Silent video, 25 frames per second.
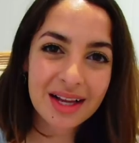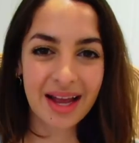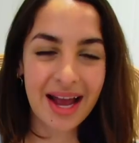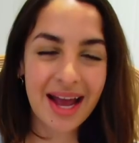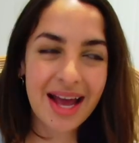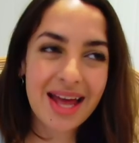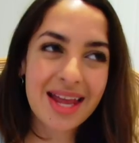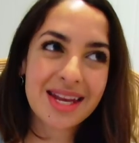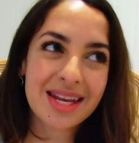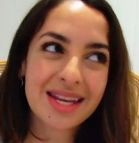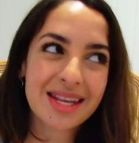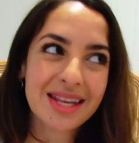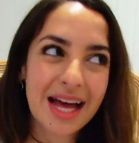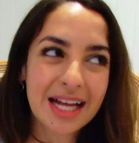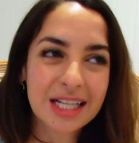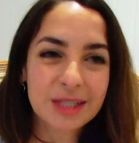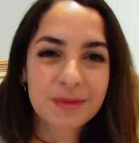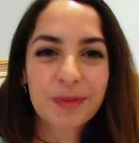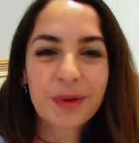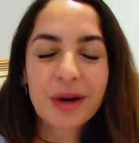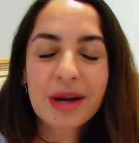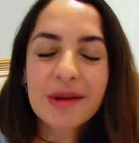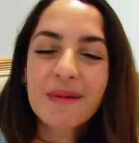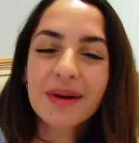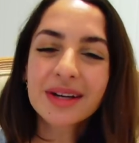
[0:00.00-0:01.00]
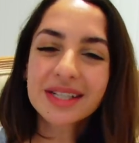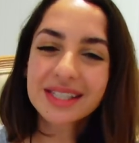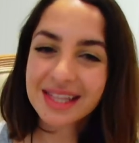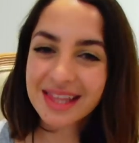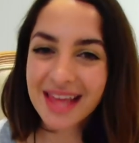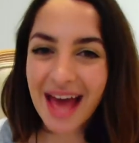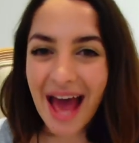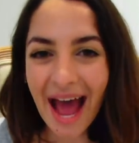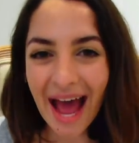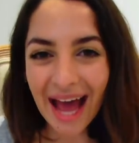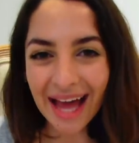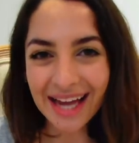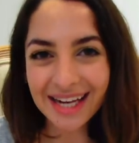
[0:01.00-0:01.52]
And that's pretty much
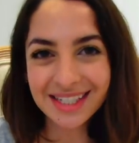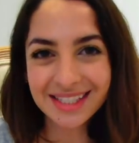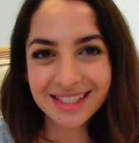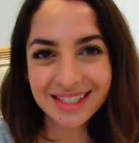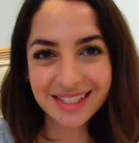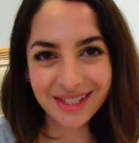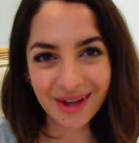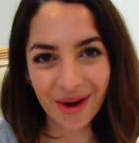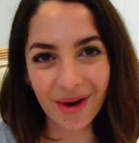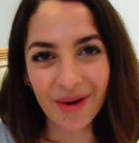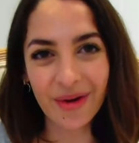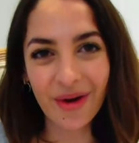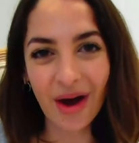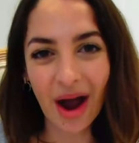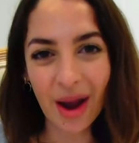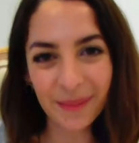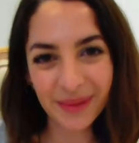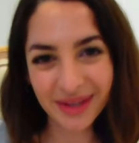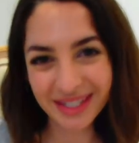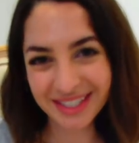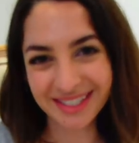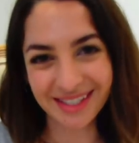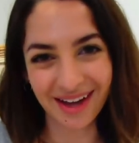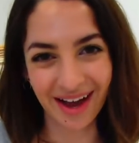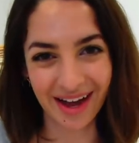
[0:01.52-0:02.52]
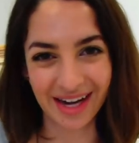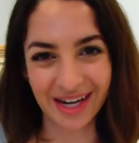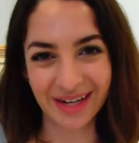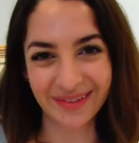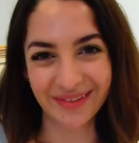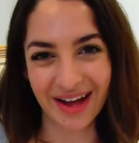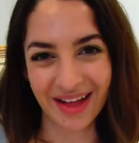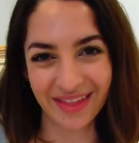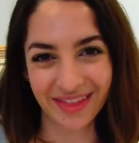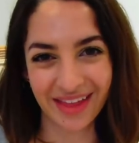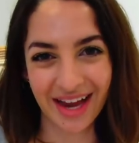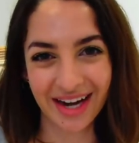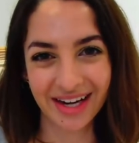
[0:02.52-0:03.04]
that. So I'm excited
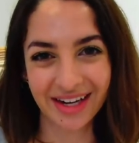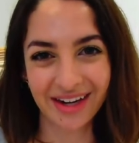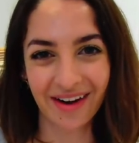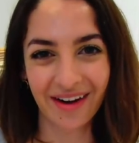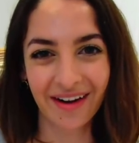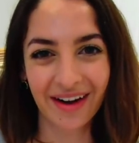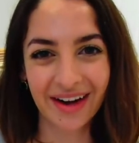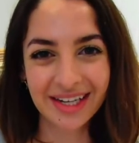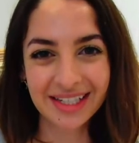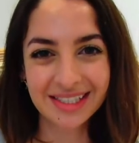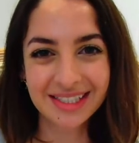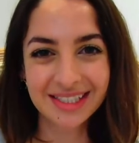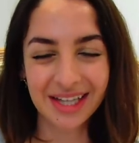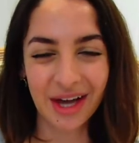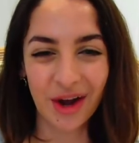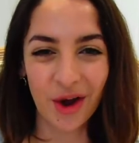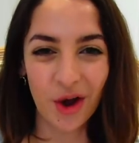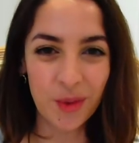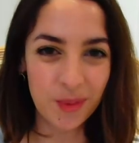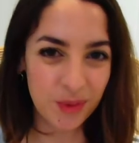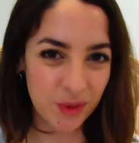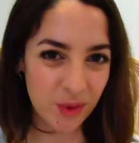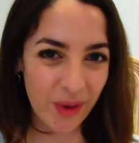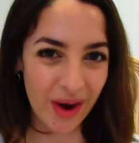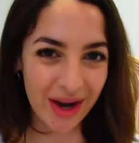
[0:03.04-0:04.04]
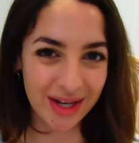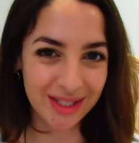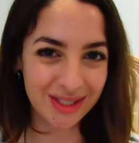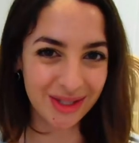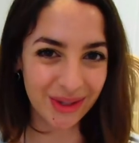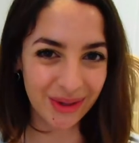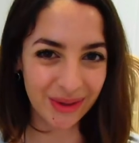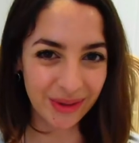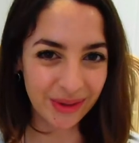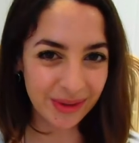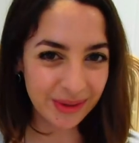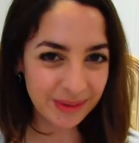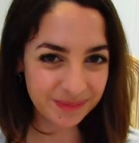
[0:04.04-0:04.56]
about that, guys. I hope you are
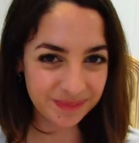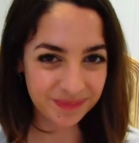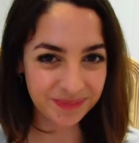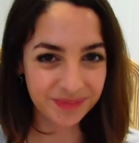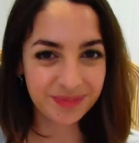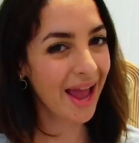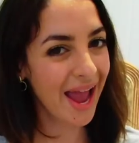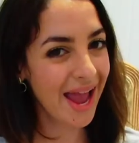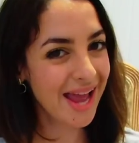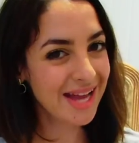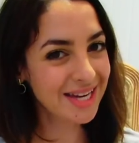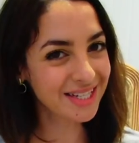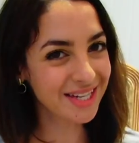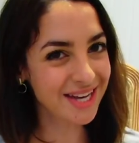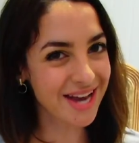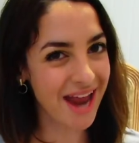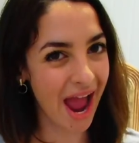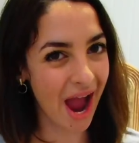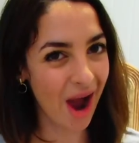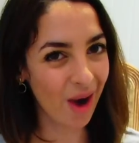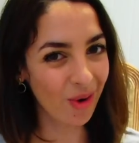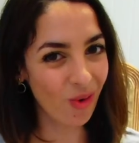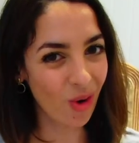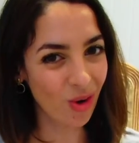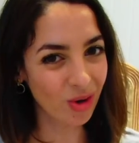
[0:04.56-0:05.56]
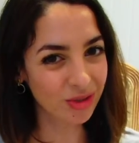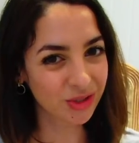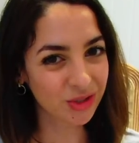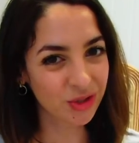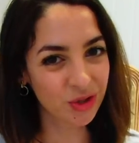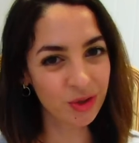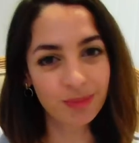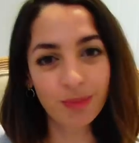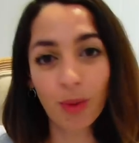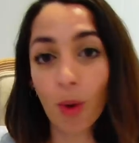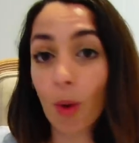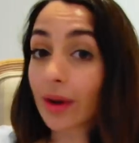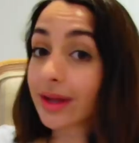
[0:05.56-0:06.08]
too. And now on
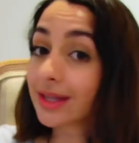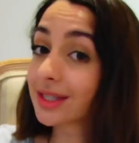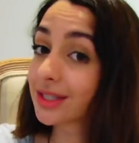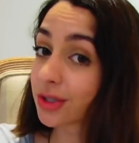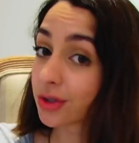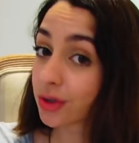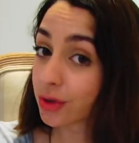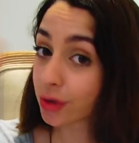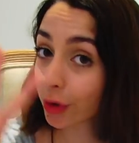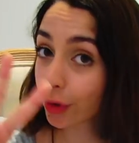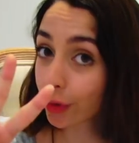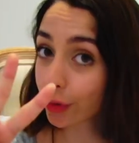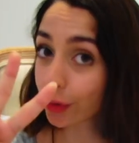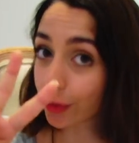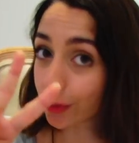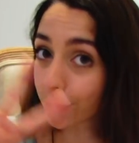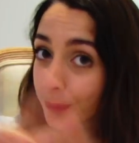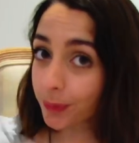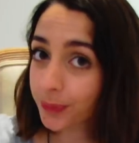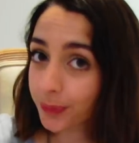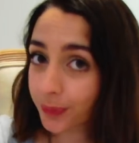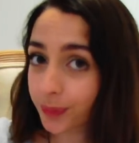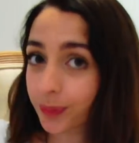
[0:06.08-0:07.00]
to point two.